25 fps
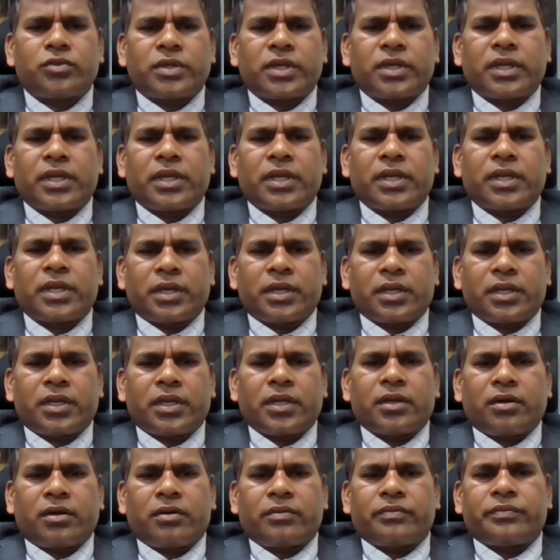also
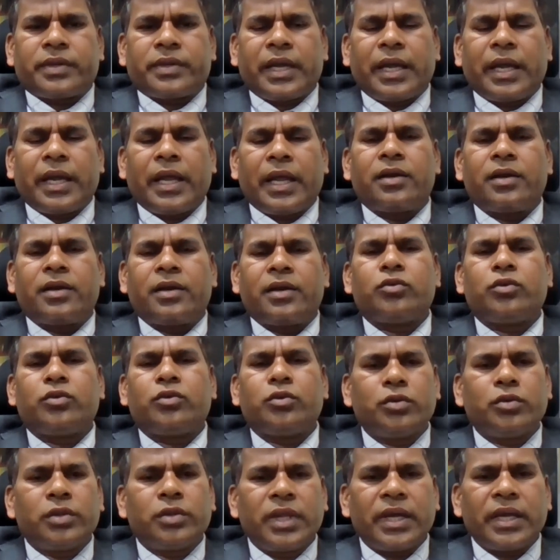taken care of.
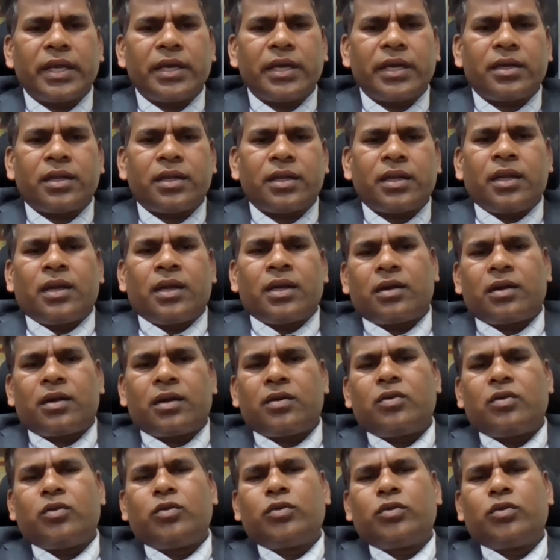And to do that,
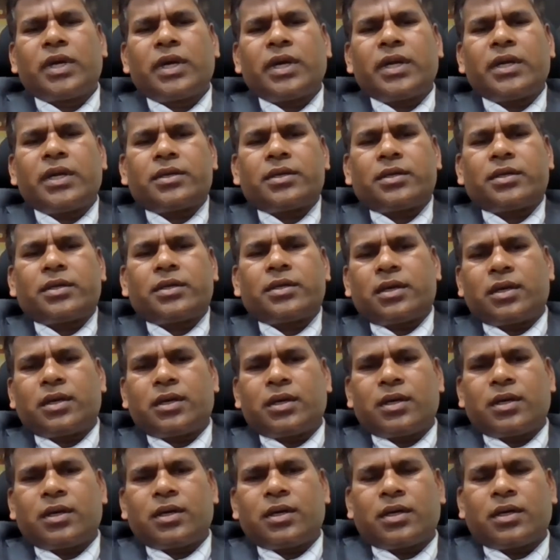
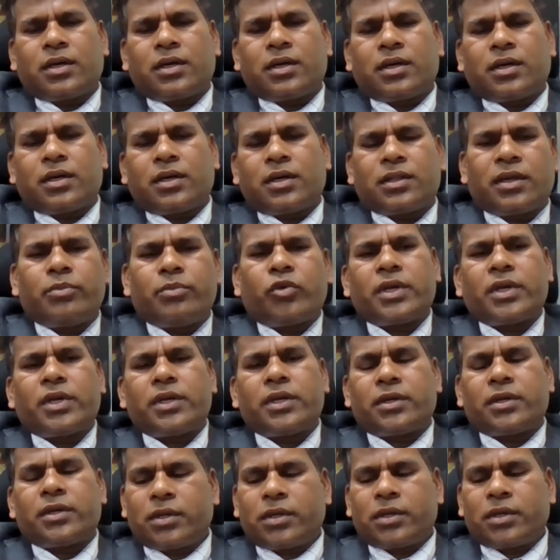the
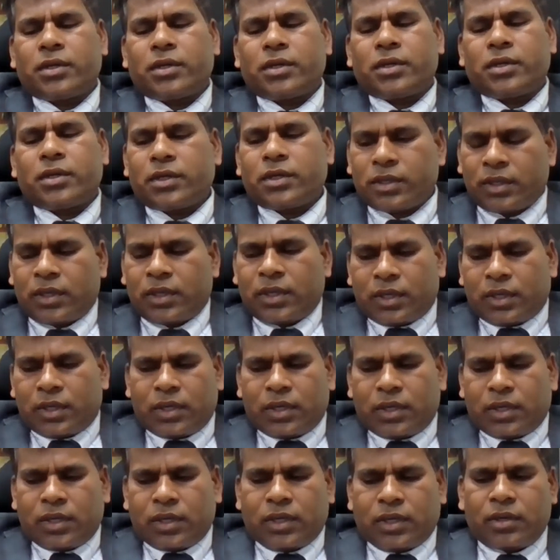important
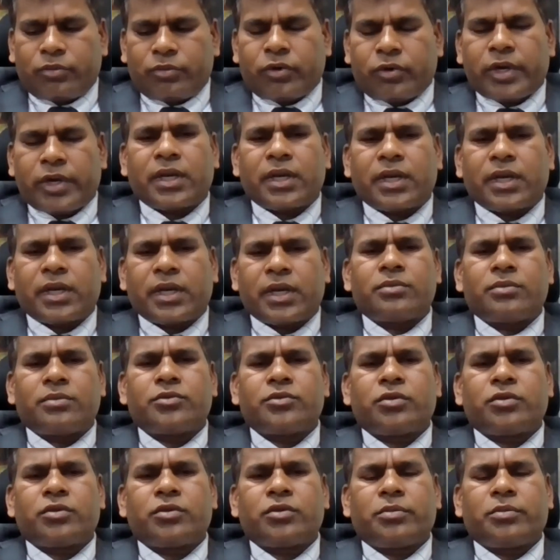
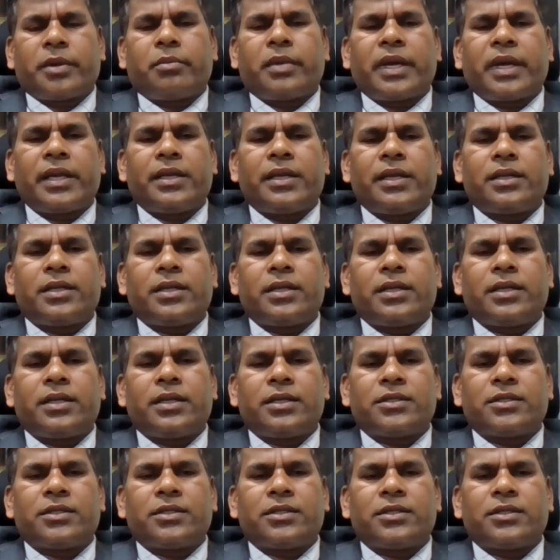point comes to my
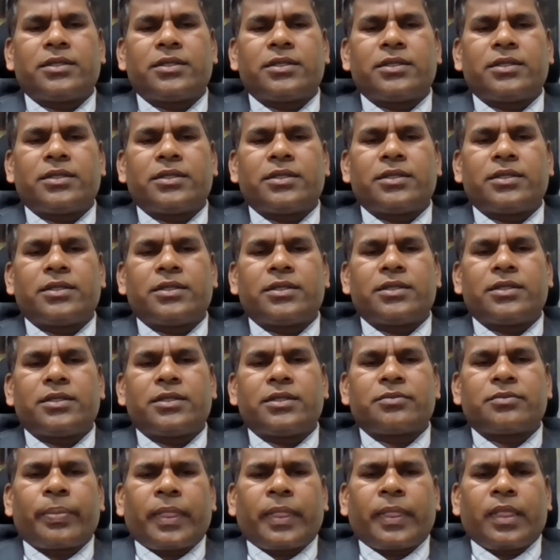mind is,
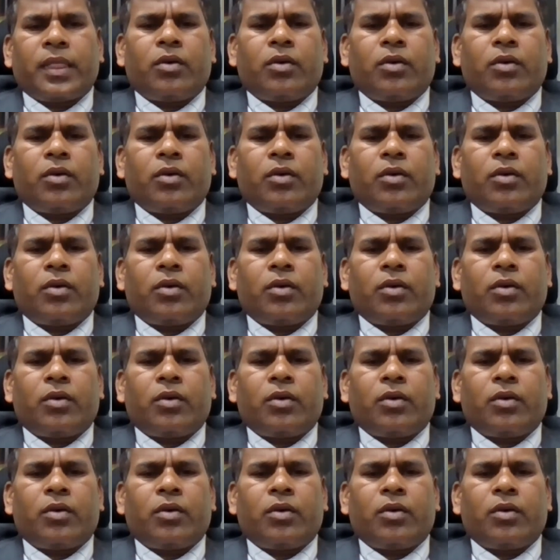how